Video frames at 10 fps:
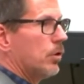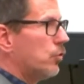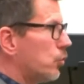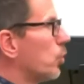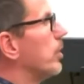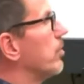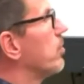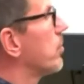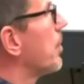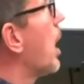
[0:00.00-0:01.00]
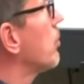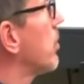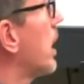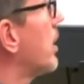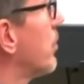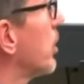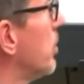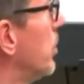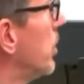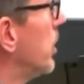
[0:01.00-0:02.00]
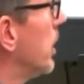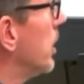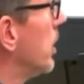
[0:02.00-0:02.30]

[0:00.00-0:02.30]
tourists from outside of our community